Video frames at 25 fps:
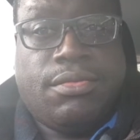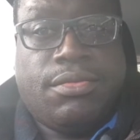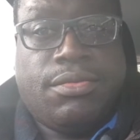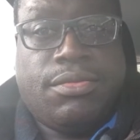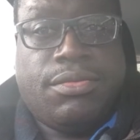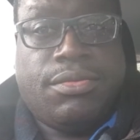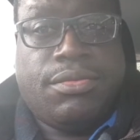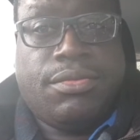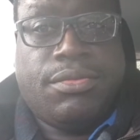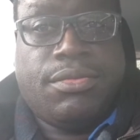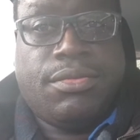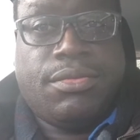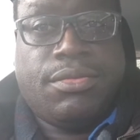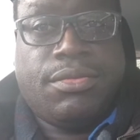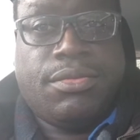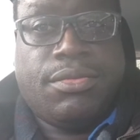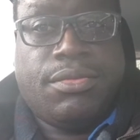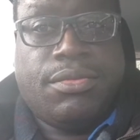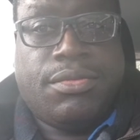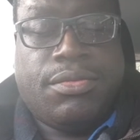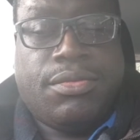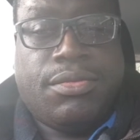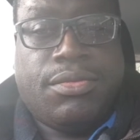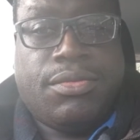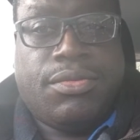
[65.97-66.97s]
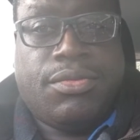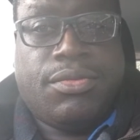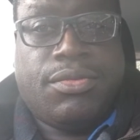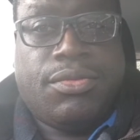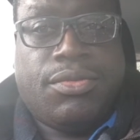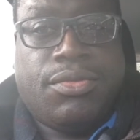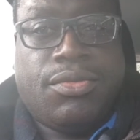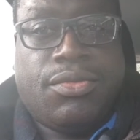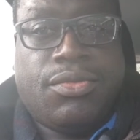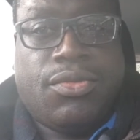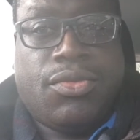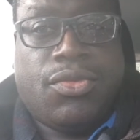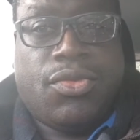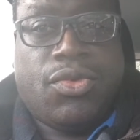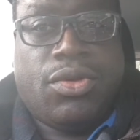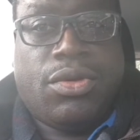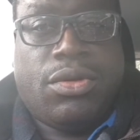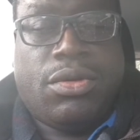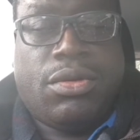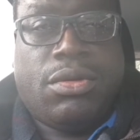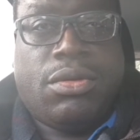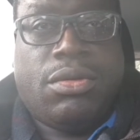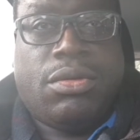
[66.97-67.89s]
Nobody speaks.